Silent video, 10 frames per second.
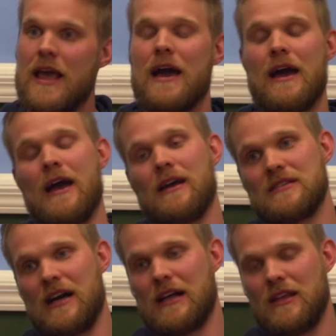Yeah,
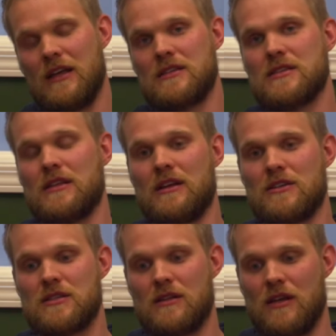exactly.
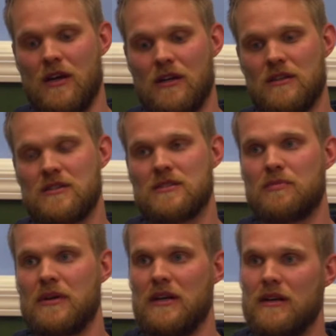There's
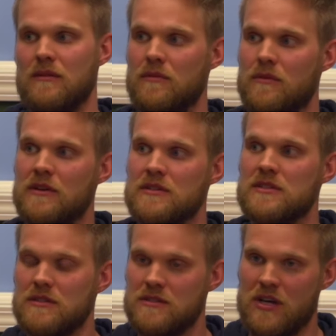
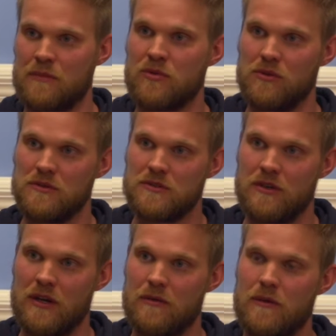some rules
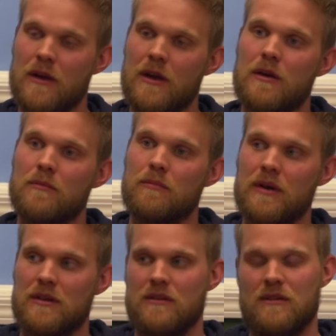to it,
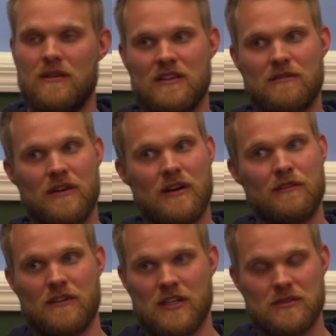but it's very
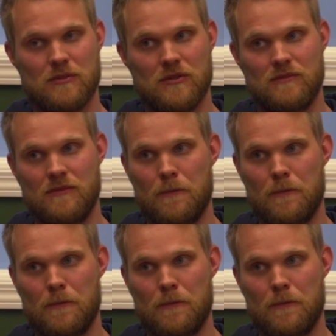flexible.